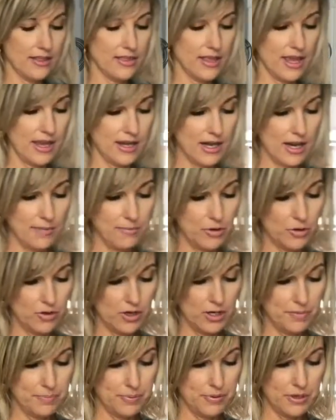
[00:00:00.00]
then I'm
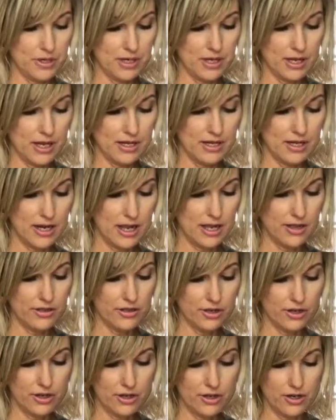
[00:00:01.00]
going to put
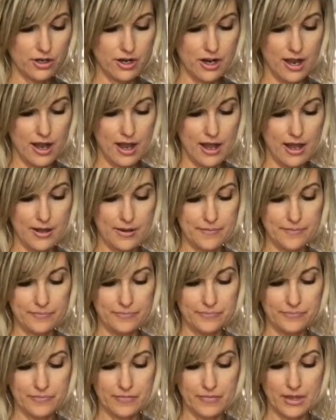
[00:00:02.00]
another
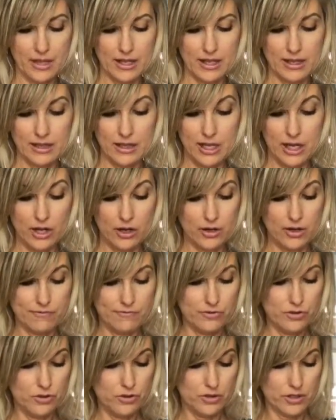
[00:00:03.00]
layer of
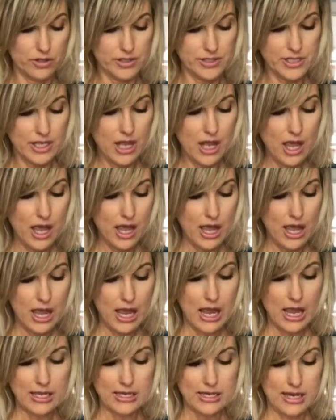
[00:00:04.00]
noodles.
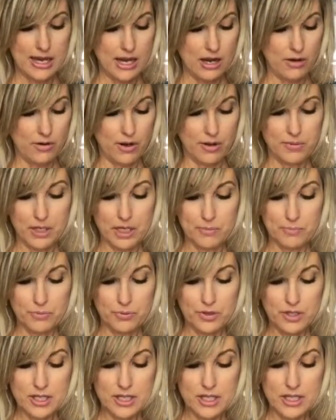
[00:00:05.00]
Now, I'm gonna
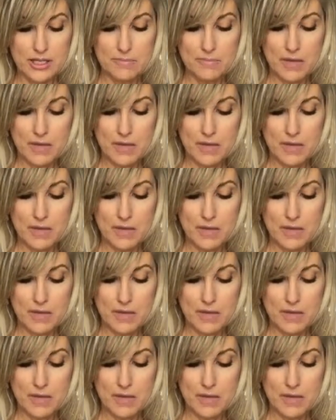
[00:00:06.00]
preheat